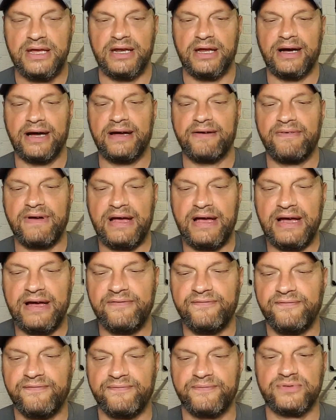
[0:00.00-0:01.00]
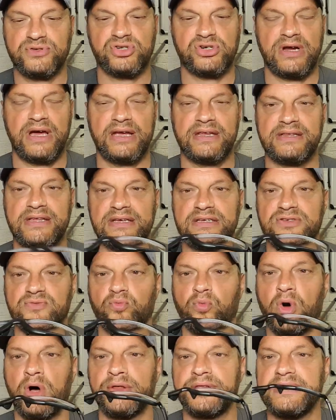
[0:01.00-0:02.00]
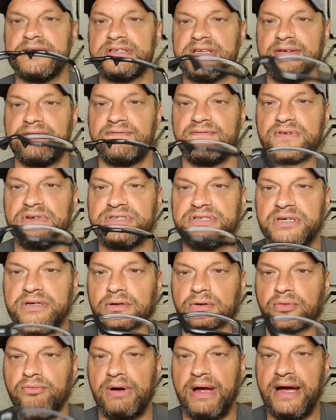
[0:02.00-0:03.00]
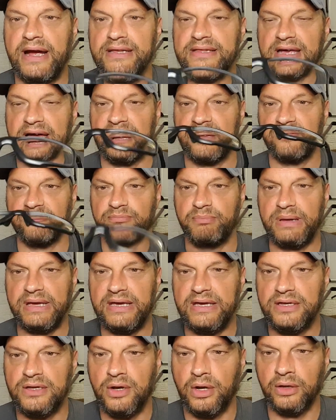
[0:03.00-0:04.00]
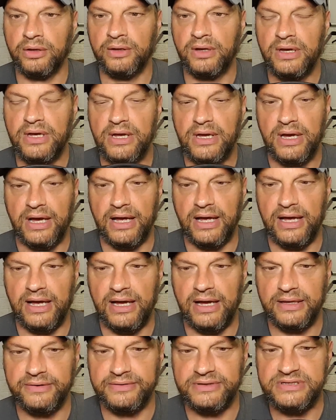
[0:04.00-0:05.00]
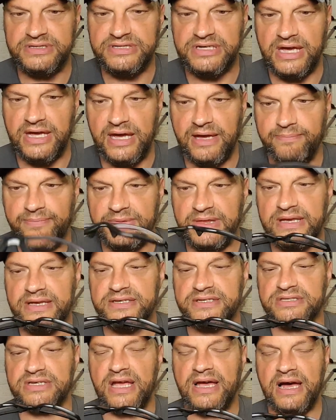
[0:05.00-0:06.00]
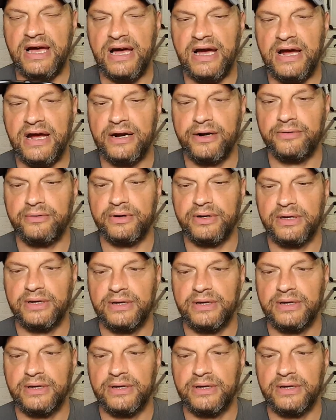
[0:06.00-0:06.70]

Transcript: Now, I've, I've tried these and wore these every single ride that I've been on. And um, these are